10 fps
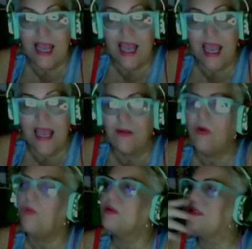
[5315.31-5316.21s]
And
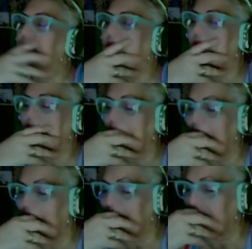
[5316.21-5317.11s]
what was it?
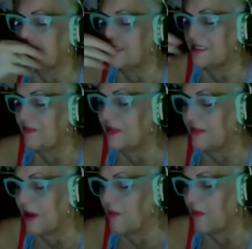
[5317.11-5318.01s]
There was something
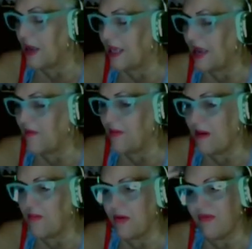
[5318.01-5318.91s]
that I can't
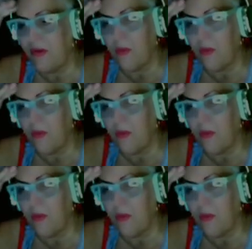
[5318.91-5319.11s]
remember if it